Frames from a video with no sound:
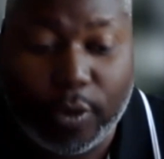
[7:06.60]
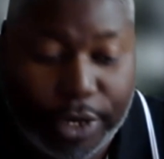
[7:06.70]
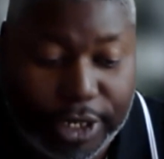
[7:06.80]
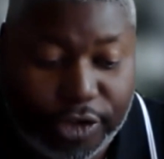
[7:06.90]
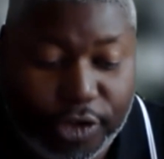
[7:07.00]

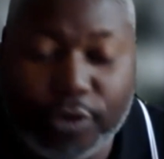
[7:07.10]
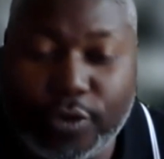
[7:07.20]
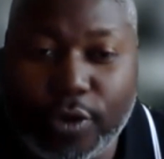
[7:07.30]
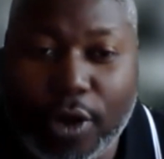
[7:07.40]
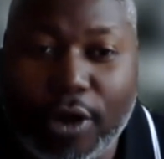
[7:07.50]
when
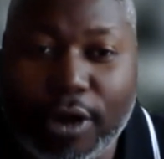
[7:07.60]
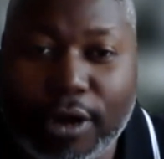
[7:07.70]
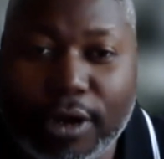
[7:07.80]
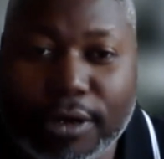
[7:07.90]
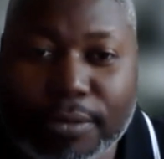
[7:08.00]
you
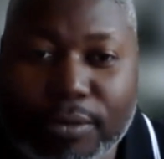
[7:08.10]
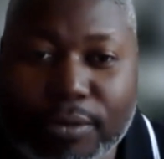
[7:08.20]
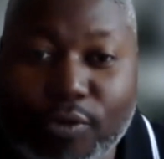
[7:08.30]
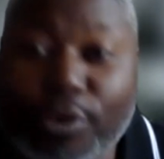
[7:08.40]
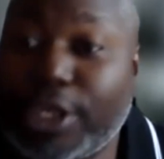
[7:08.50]
are
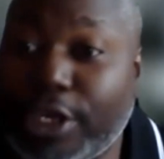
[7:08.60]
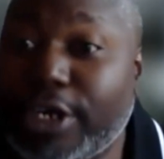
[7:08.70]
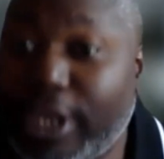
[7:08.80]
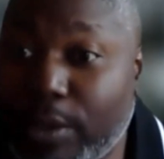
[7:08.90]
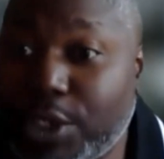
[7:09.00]
really good
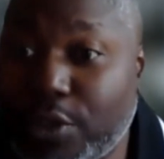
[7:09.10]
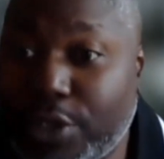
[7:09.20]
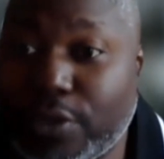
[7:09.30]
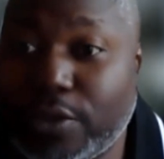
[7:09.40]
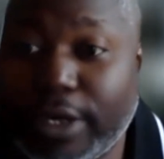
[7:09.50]
at what you
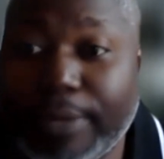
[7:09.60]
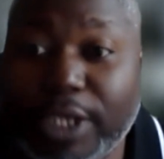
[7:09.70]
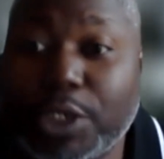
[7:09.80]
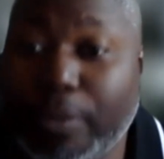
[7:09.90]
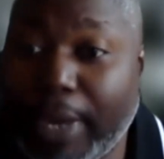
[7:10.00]
do, it
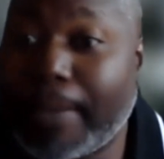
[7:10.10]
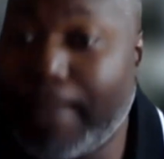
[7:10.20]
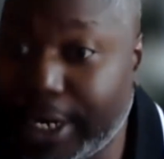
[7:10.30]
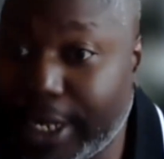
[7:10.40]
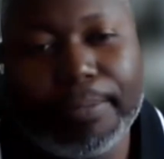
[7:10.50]
means you make
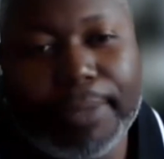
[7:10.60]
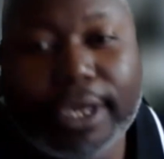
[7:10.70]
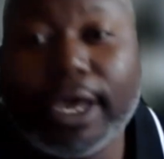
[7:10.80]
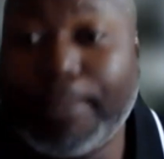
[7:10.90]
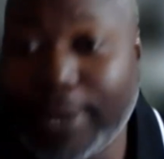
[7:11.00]
money. Big
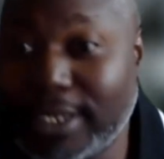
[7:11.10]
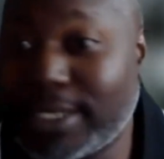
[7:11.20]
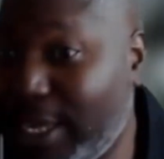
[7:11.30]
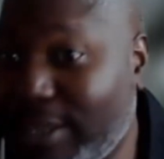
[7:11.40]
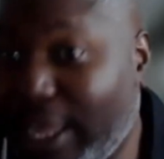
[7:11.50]
companies,
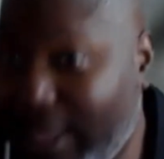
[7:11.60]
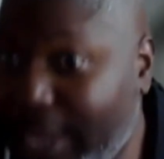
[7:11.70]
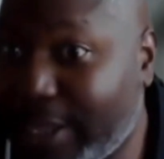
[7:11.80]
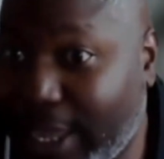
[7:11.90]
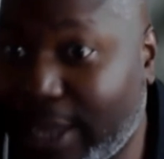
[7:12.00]
they
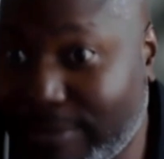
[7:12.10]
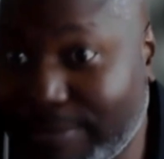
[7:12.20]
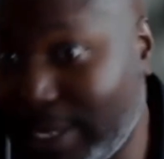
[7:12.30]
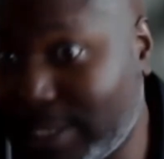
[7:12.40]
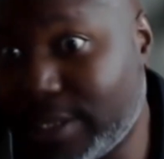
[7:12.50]
like that,
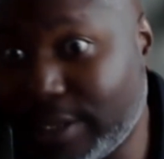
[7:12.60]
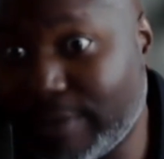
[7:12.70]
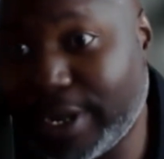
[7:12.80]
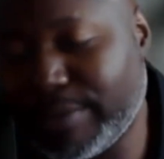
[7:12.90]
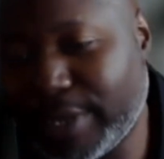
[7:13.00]
basically,
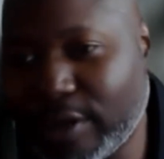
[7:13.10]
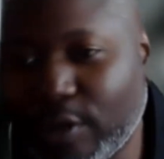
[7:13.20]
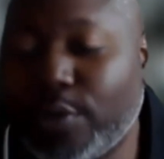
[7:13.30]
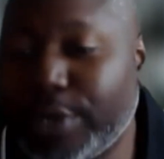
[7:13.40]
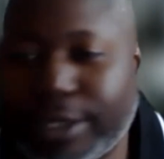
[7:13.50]
right? I mean,
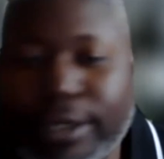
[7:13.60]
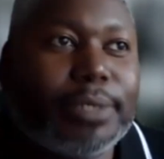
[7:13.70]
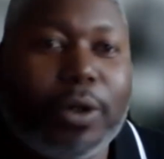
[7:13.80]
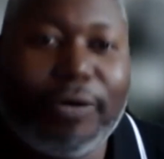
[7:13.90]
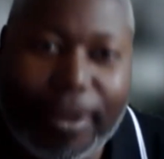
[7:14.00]
who wouldn't?
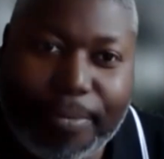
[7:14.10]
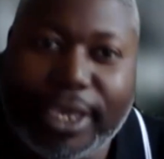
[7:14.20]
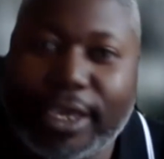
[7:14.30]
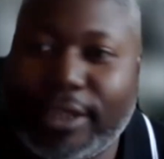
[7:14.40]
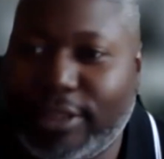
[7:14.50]
So if I'm
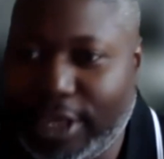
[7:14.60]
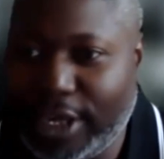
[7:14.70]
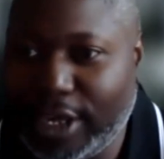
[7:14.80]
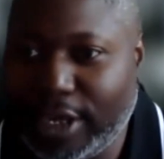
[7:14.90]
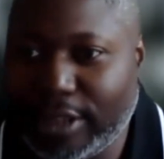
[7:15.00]
making
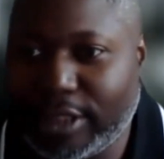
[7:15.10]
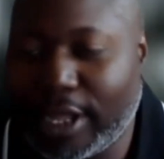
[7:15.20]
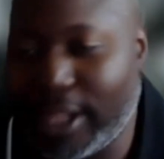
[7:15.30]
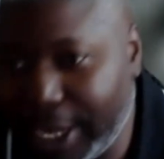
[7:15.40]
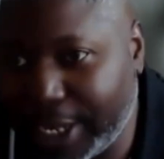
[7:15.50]
the
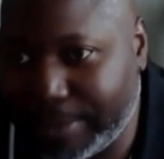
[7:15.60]
client